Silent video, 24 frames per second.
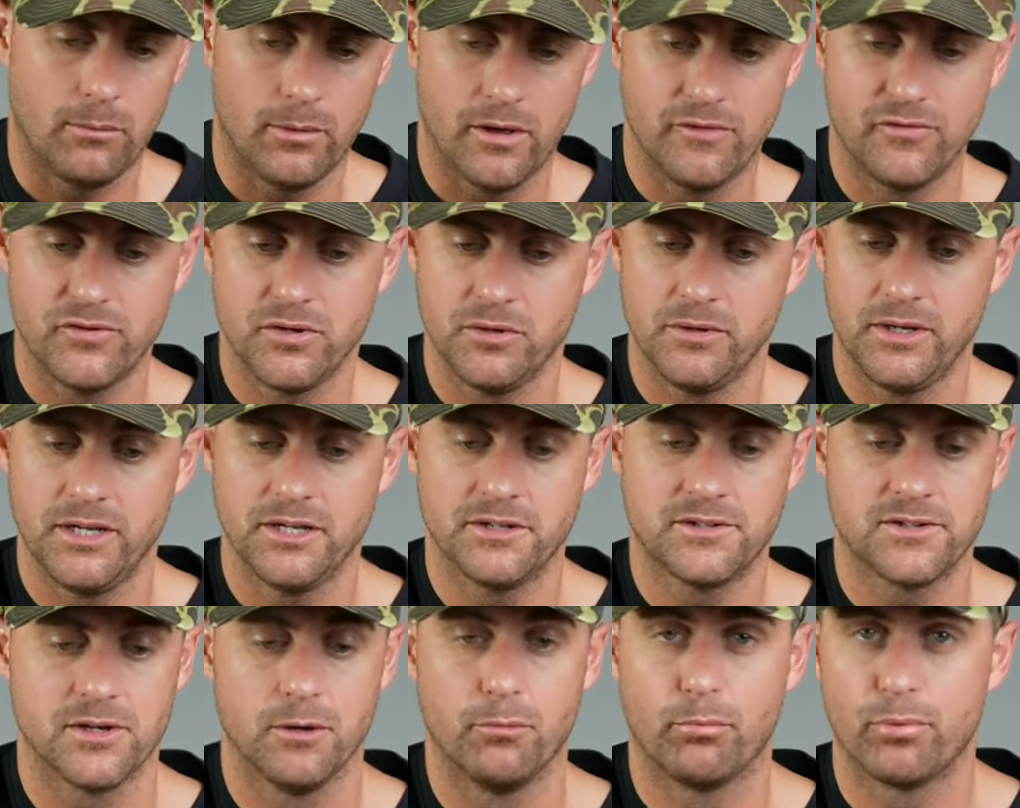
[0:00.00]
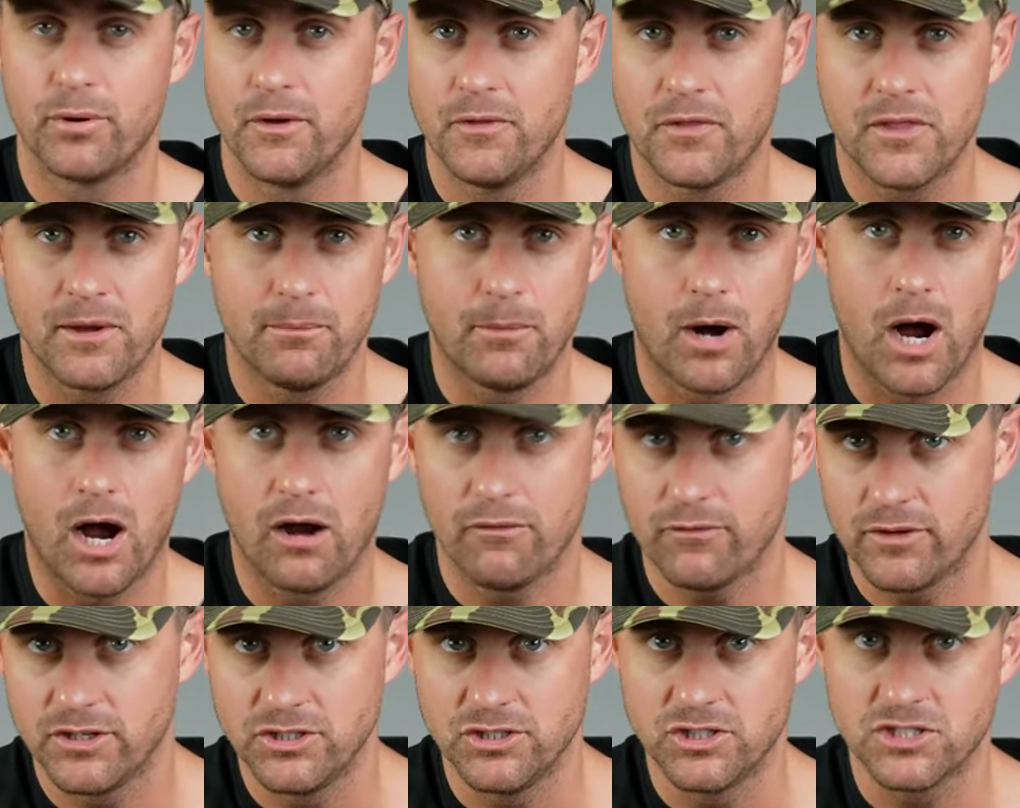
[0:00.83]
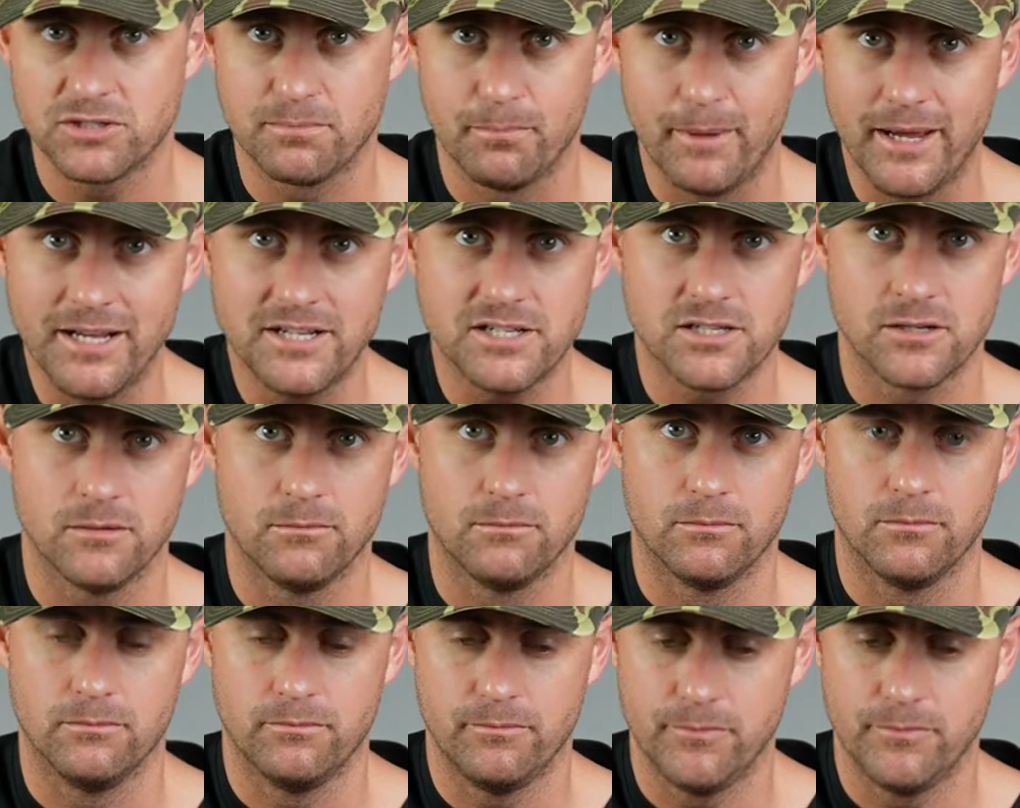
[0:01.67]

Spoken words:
if you need to print them off and just make some